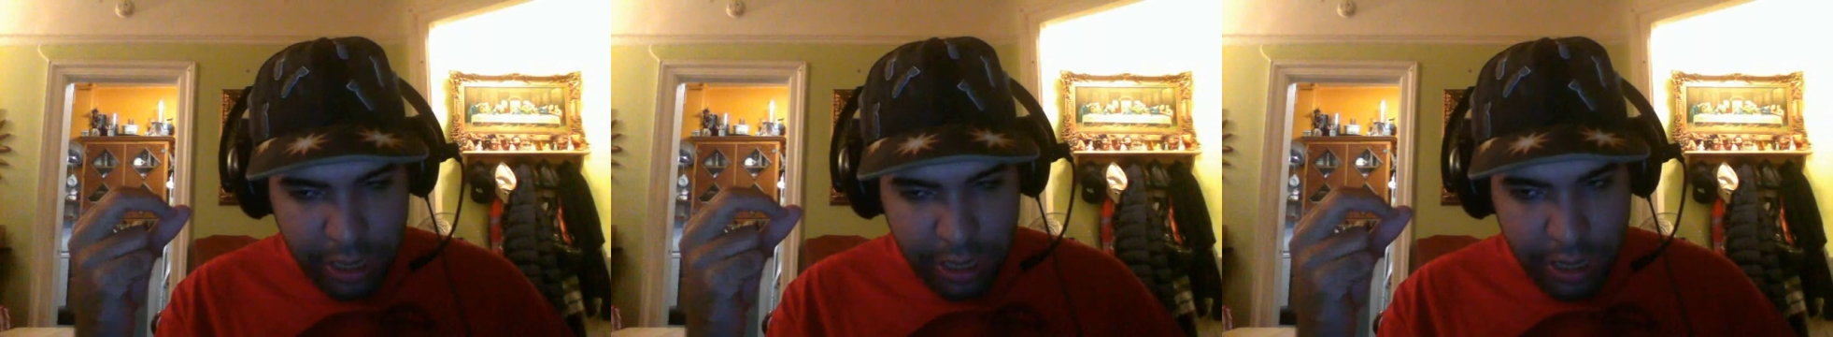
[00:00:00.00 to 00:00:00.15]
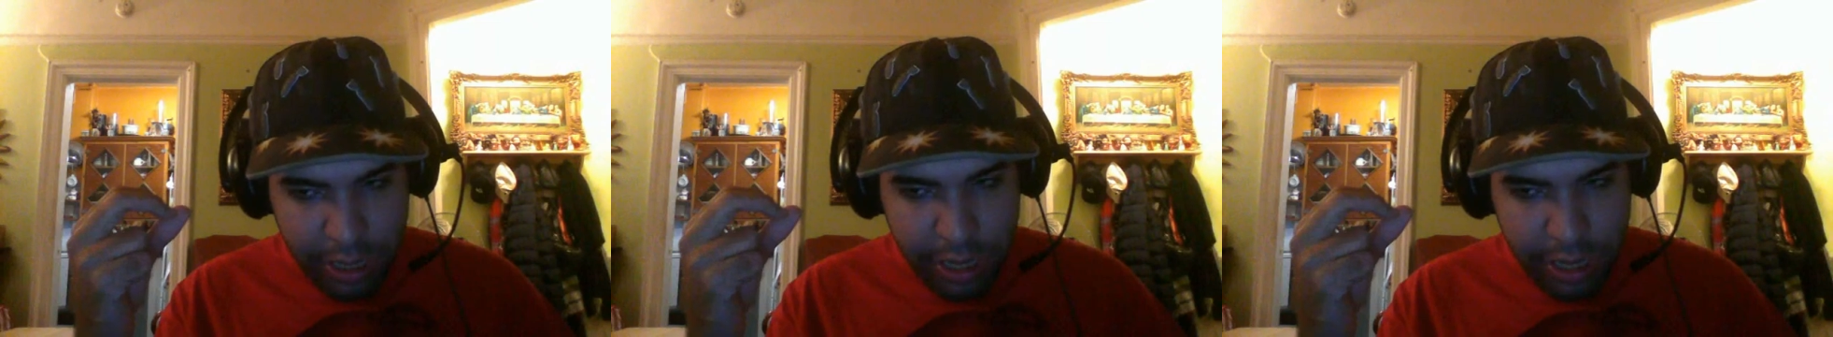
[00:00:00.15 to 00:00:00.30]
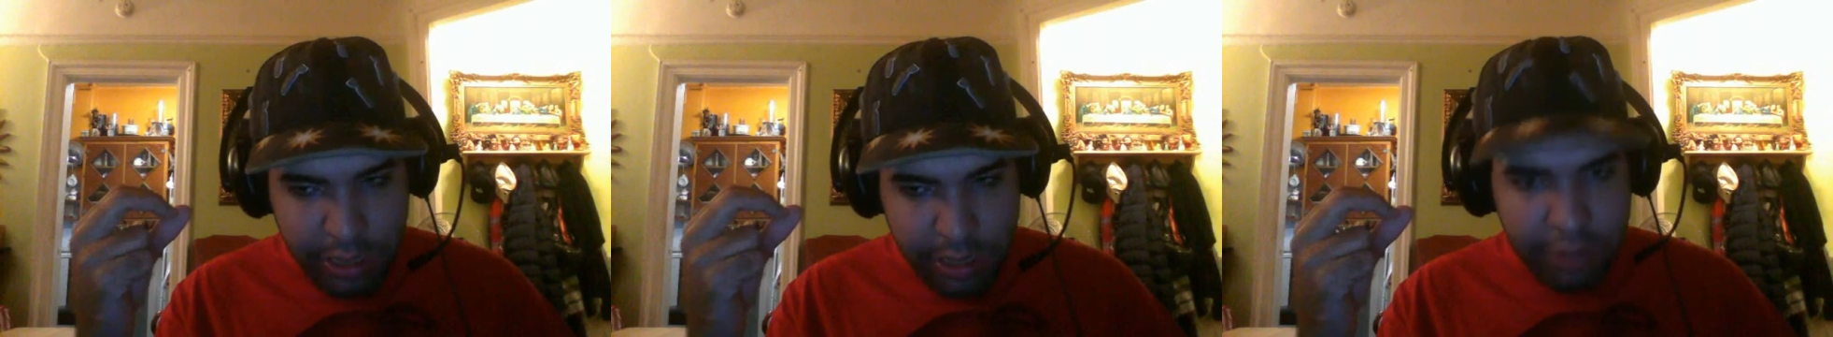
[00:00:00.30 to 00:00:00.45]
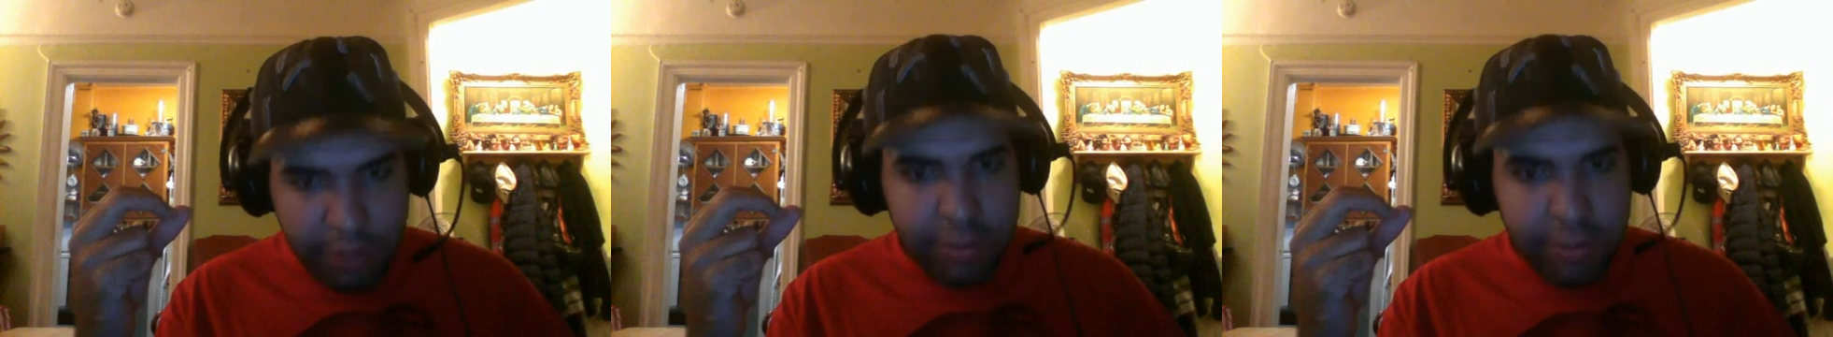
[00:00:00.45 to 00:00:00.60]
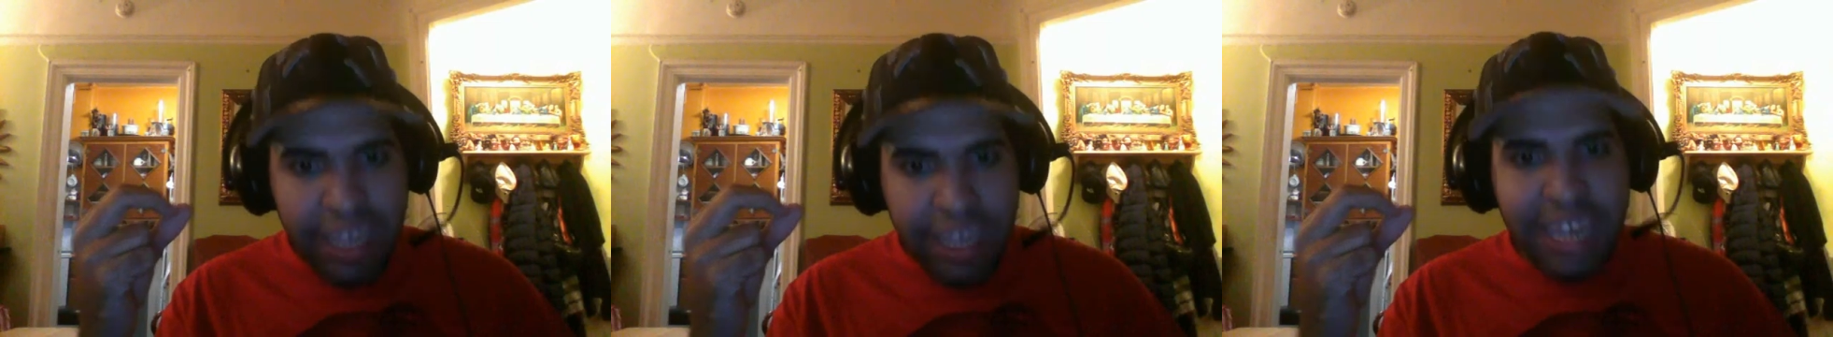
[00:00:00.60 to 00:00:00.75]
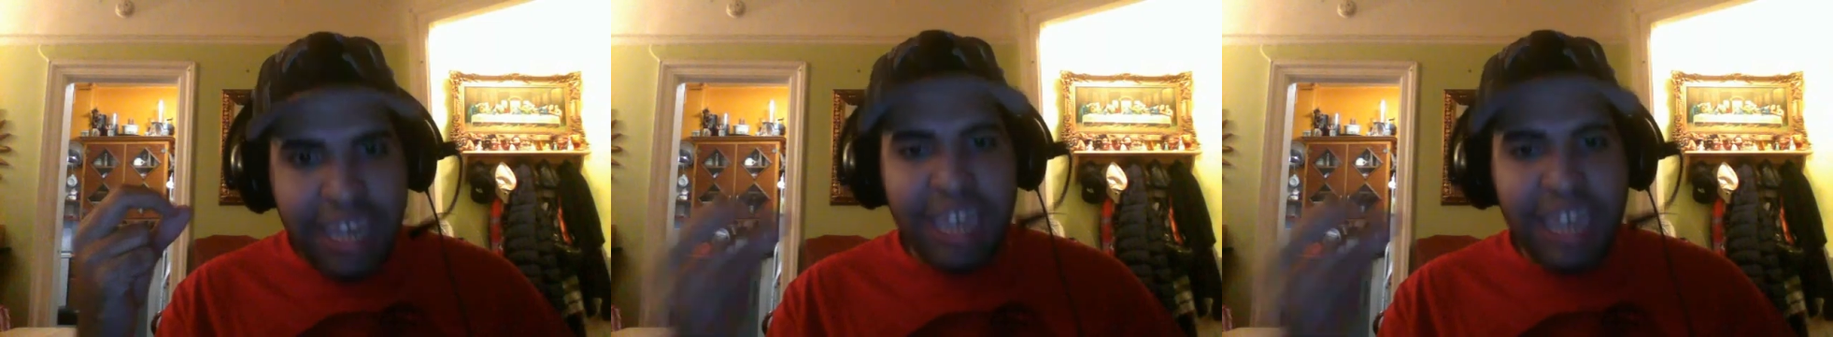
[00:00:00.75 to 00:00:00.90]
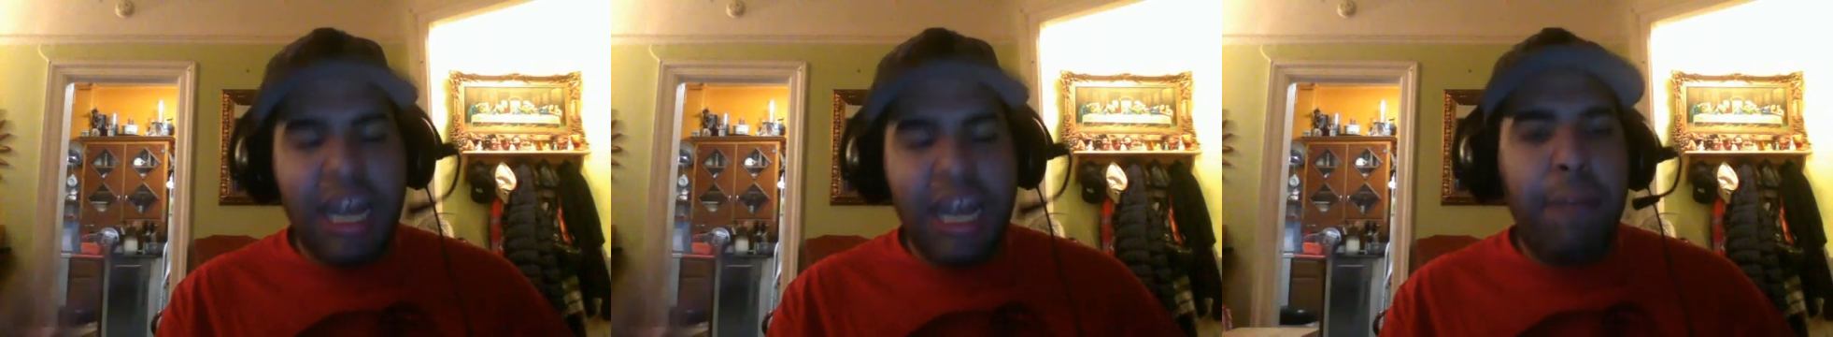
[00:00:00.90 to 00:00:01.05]
And there's a
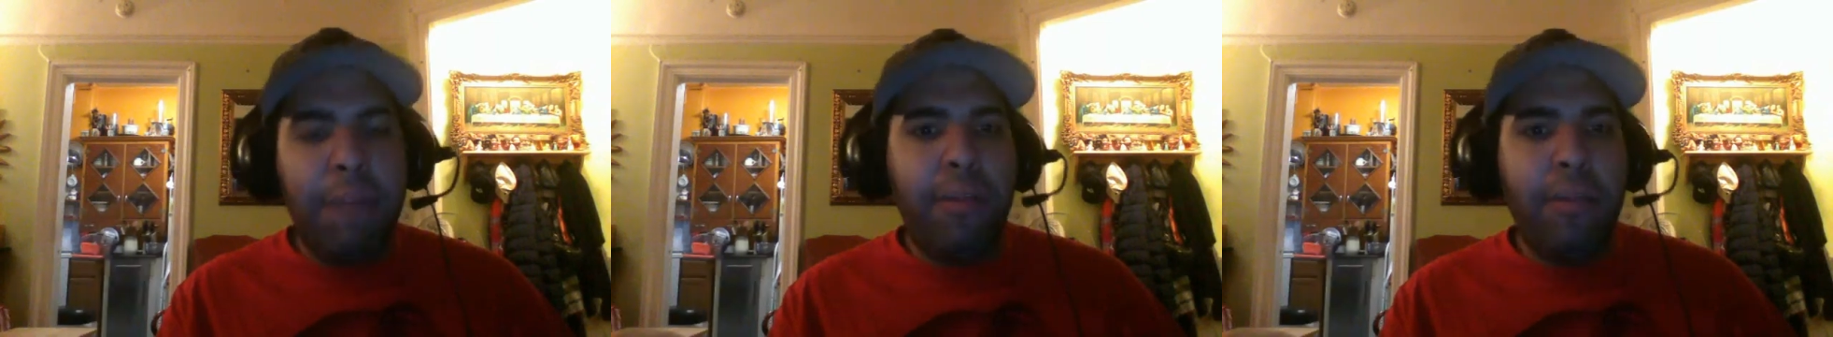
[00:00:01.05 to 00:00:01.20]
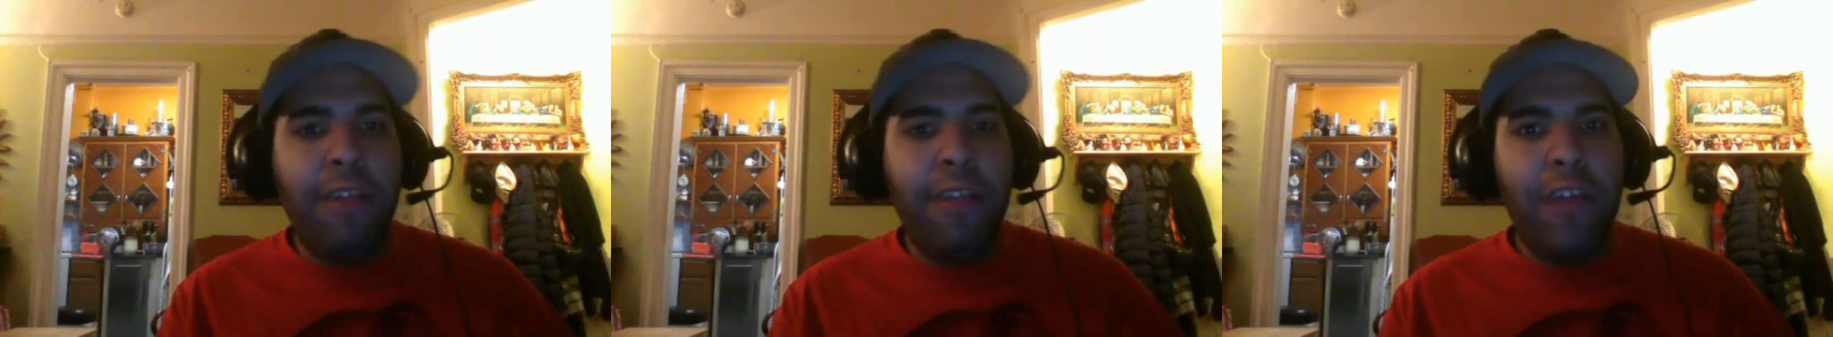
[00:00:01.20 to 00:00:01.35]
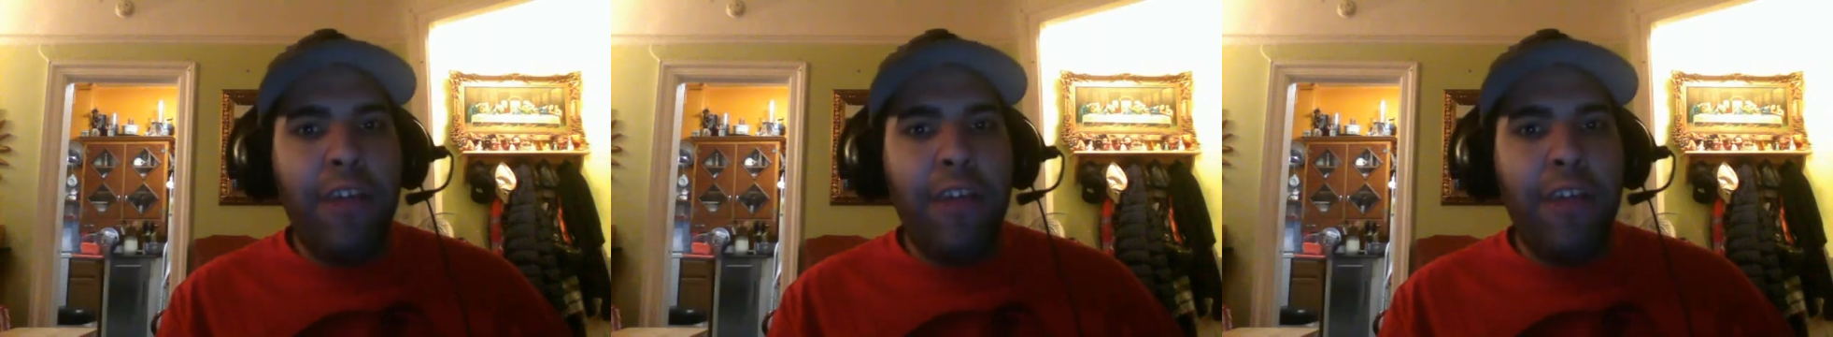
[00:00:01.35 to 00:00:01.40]
couple of